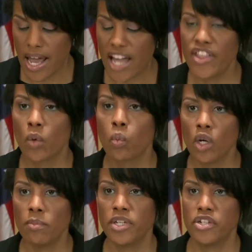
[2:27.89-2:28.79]
and there
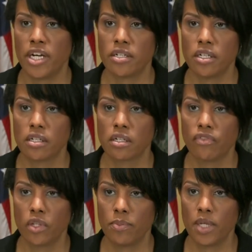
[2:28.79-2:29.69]
will be justice
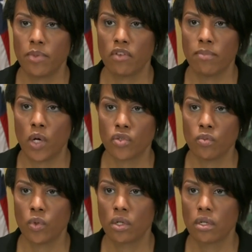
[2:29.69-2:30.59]
for the people of
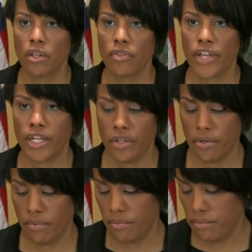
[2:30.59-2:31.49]
Baltimore. Thank you.